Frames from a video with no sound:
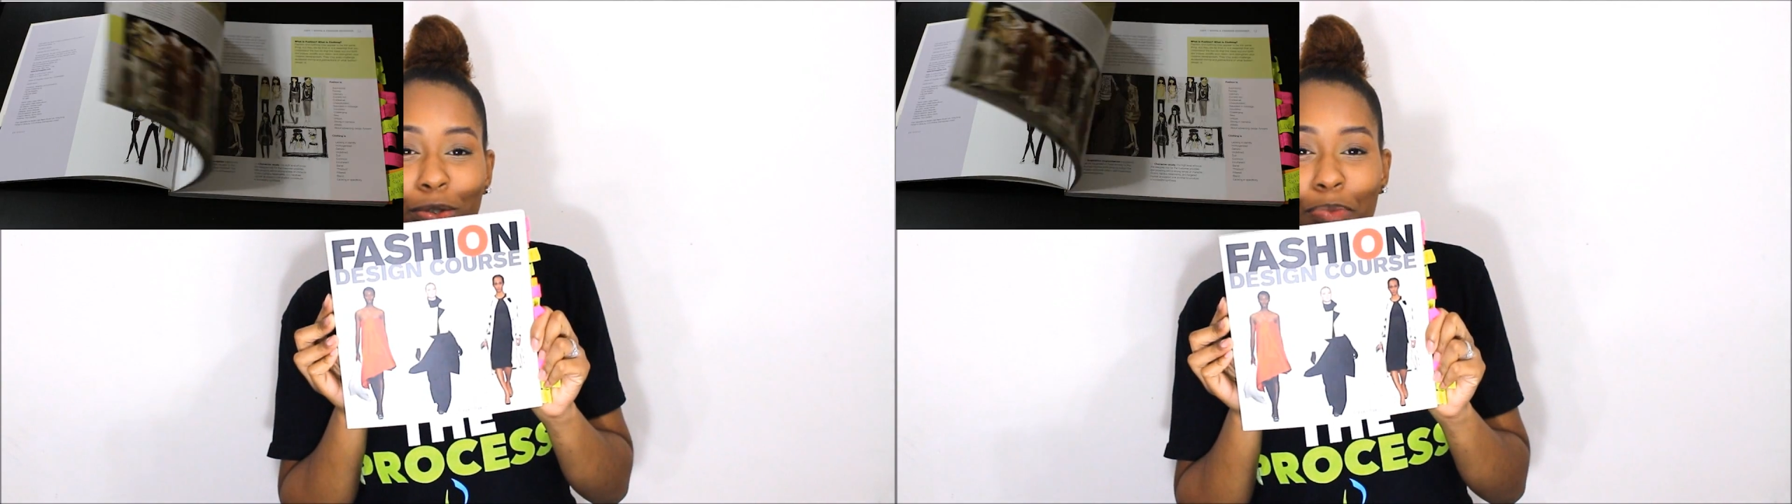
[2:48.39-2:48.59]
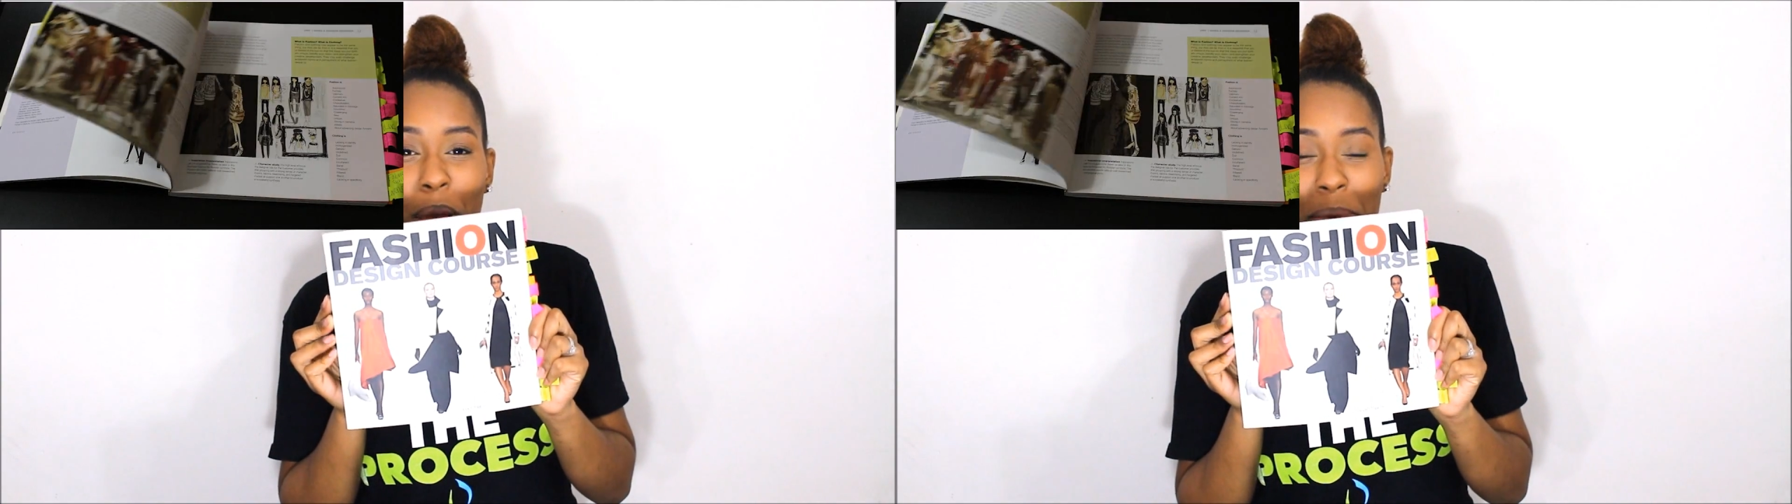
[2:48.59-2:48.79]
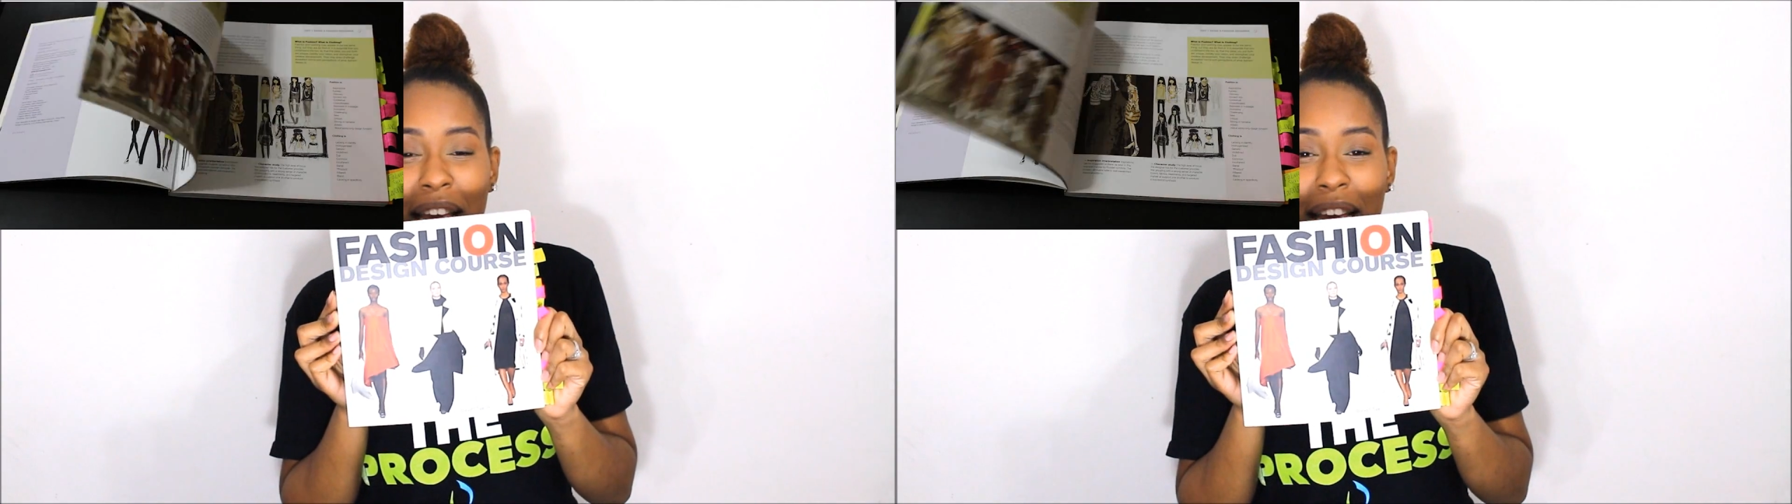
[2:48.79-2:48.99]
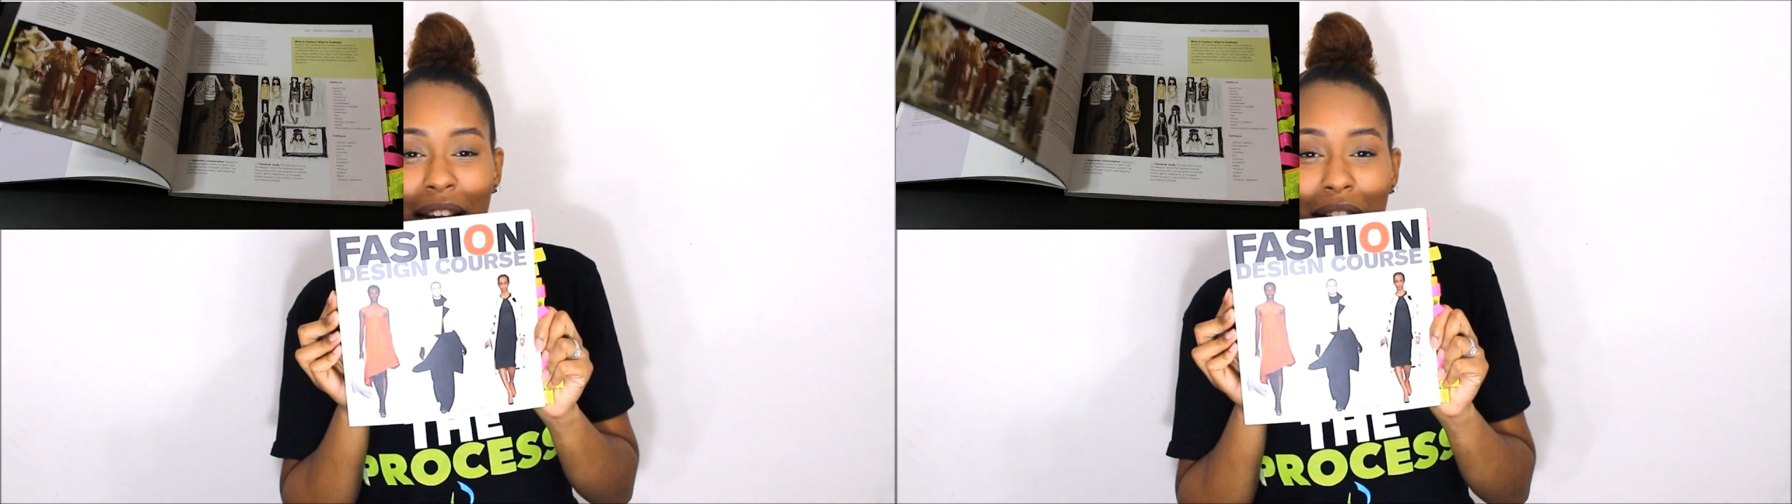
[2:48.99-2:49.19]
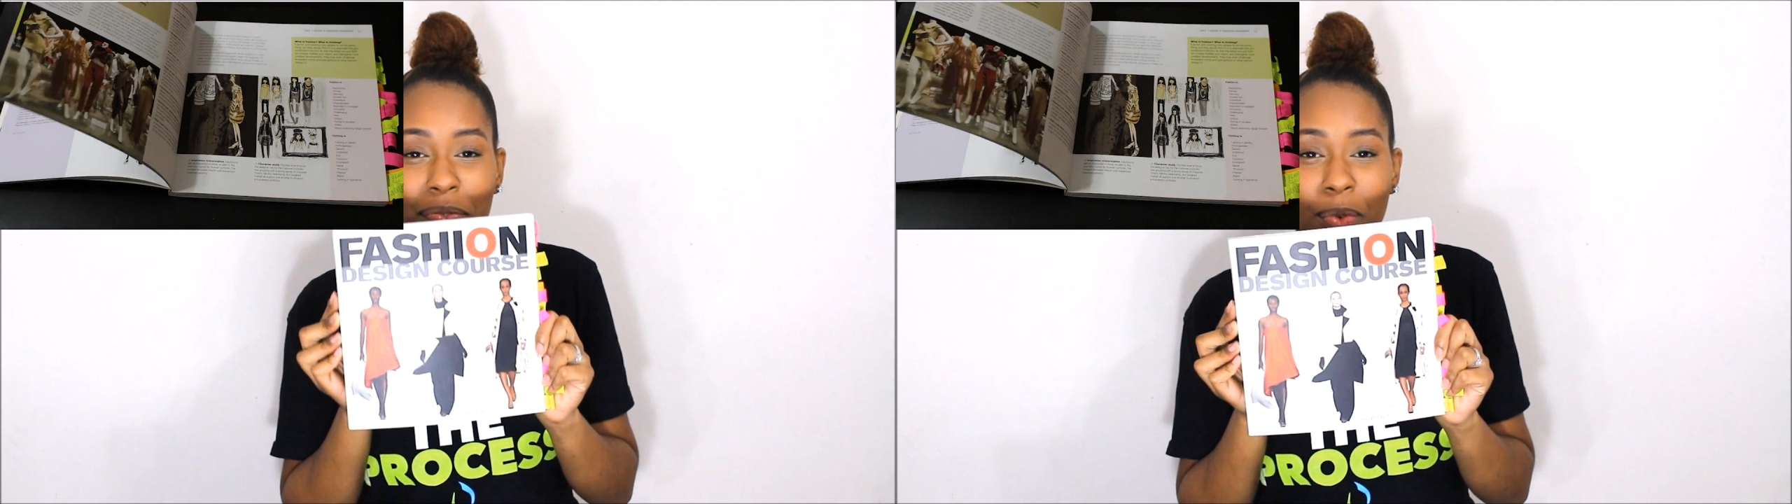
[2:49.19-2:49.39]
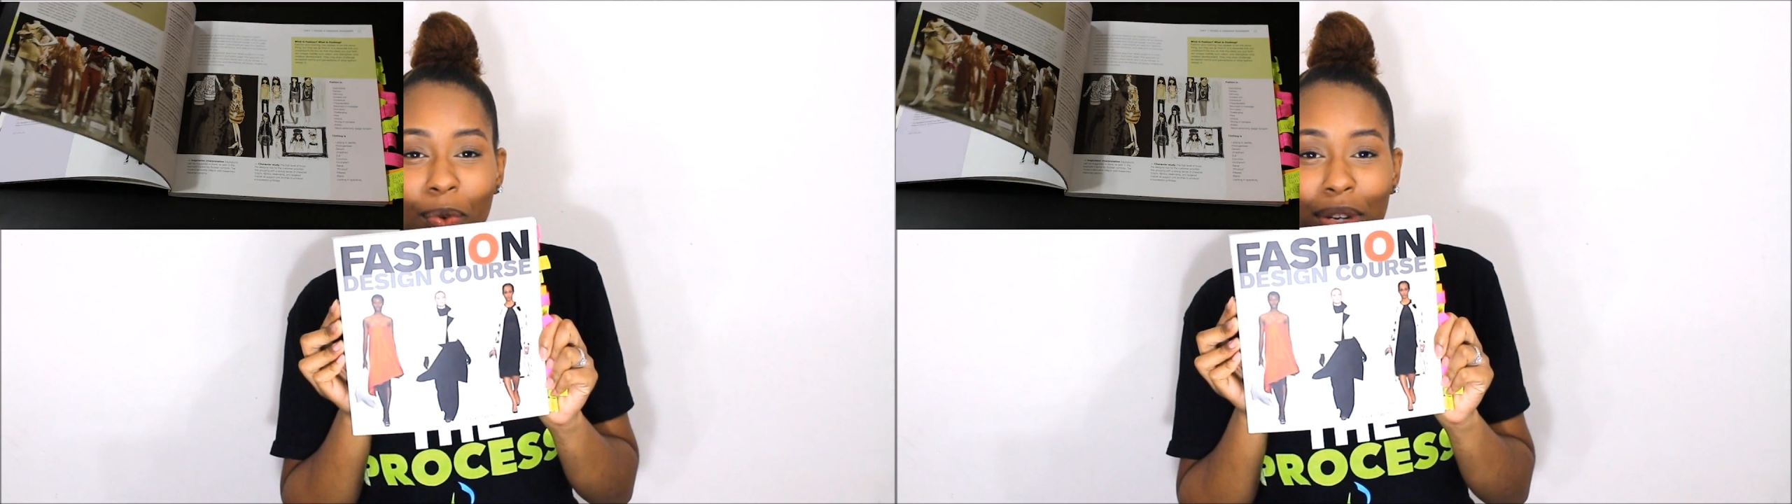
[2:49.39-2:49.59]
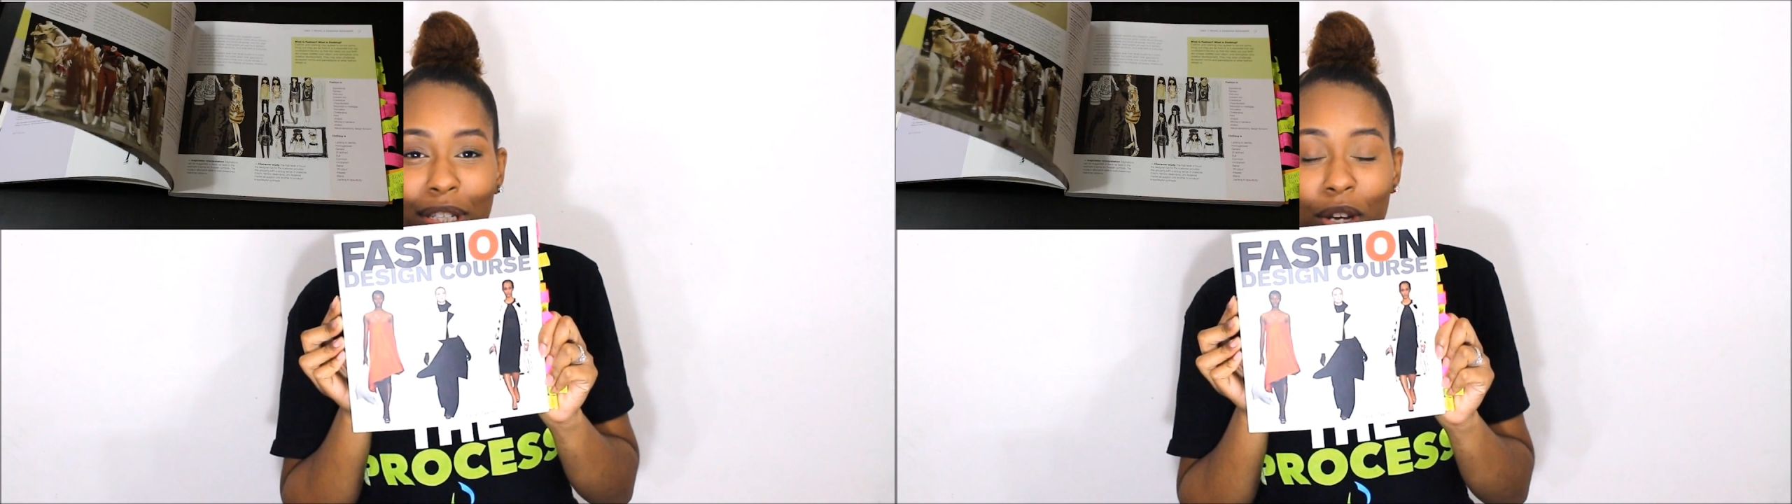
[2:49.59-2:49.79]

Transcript: who maybe cannot afford